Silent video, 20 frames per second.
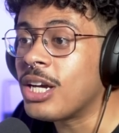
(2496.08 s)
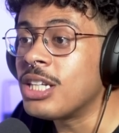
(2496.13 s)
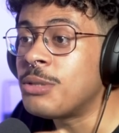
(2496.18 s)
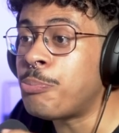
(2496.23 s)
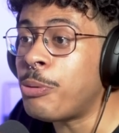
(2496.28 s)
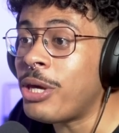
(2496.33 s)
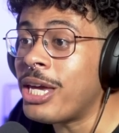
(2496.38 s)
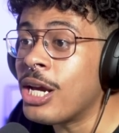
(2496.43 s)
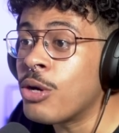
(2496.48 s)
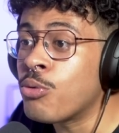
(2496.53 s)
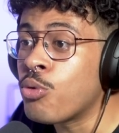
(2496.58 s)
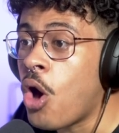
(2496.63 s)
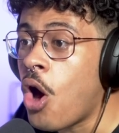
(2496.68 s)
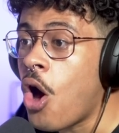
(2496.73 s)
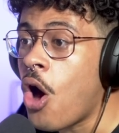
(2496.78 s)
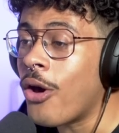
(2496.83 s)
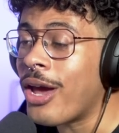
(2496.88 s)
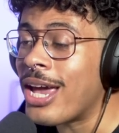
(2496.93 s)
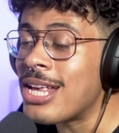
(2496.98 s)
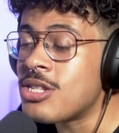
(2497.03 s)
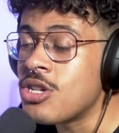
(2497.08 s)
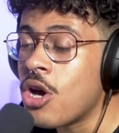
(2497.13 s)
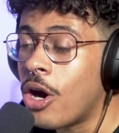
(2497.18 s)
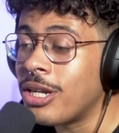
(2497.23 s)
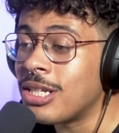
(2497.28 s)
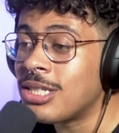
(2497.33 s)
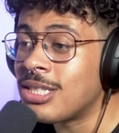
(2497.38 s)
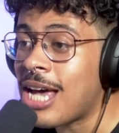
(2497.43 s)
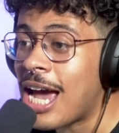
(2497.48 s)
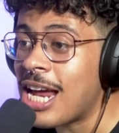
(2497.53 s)
because being stupid. wrong is
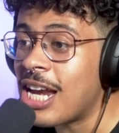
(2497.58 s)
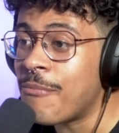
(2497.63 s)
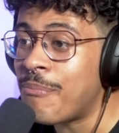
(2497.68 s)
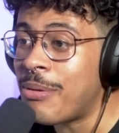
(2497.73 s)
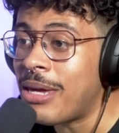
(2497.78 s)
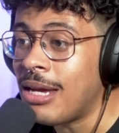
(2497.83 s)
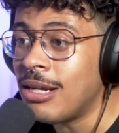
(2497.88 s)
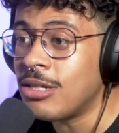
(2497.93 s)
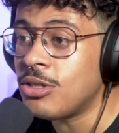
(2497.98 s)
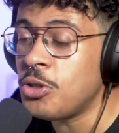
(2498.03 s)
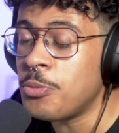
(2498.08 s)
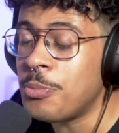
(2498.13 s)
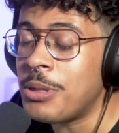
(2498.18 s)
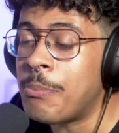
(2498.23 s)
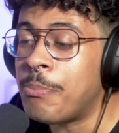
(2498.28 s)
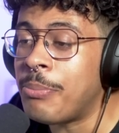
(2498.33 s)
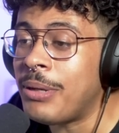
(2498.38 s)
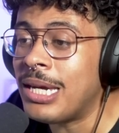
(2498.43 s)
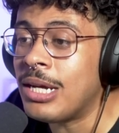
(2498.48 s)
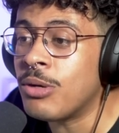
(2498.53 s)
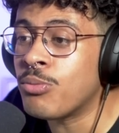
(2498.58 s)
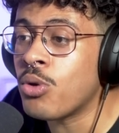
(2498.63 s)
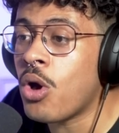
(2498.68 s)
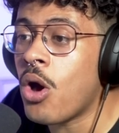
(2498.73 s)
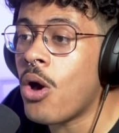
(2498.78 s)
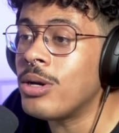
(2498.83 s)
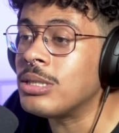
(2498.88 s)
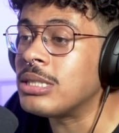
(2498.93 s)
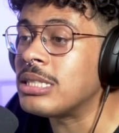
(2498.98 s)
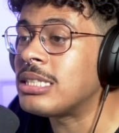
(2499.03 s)
not a sign of being stupid. Being
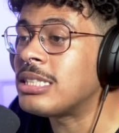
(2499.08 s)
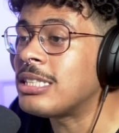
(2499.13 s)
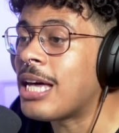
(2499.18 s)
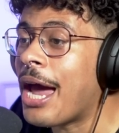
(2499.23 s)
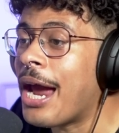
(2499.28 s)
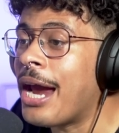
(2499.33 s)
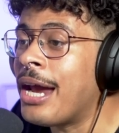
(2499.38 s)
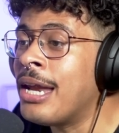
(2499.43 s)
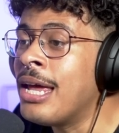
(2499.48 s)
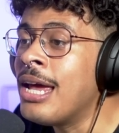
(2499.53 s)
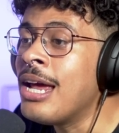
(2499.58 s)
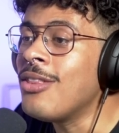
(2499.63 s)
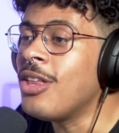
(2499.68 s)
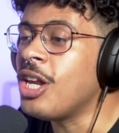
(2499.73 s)
wrong is a sign that